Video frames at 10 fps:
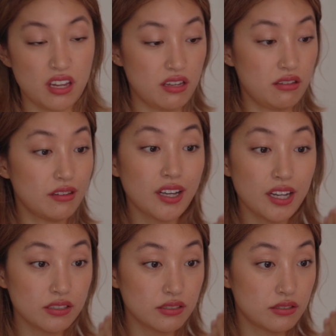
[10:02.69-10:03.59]
and
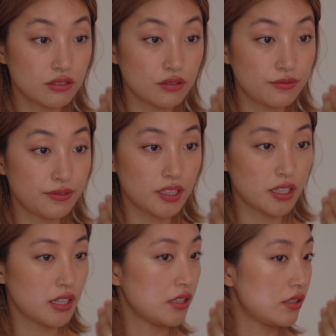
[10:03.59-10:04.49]
I just don't feel
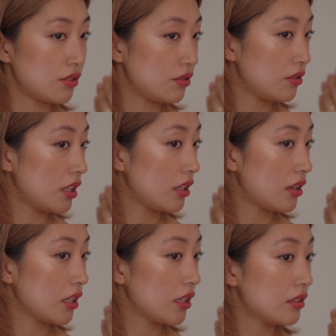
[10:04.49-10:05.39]
like I need to do
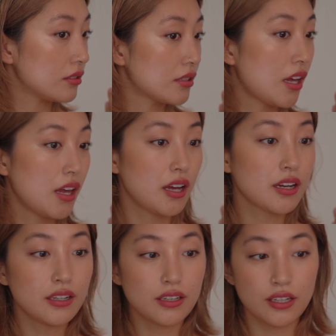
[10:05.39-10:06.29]
anything else.
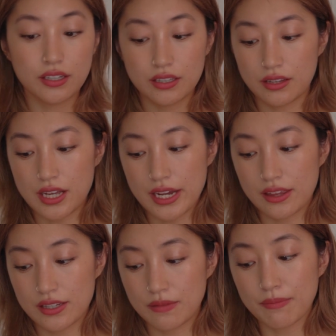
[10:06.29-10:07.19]
kind of like
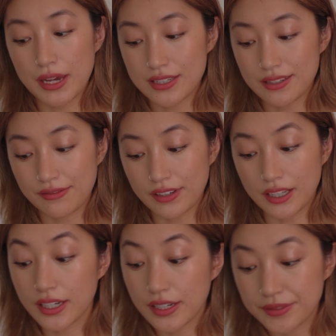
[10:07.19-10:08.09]
like this messy
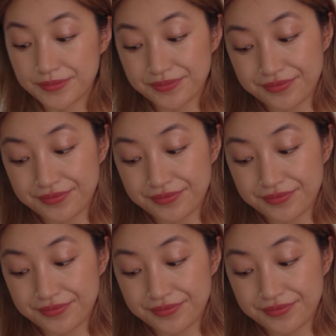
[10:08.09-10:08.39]
feeling.